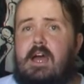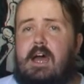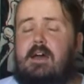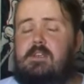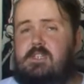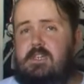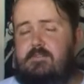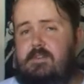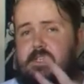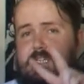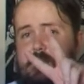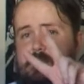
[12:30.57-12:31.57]
It's just
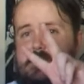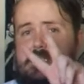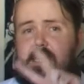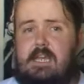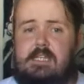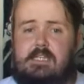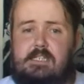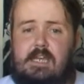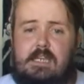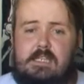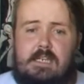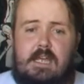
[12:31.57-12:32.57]
finished up its second
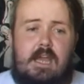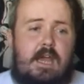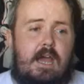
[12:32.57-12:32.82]
season.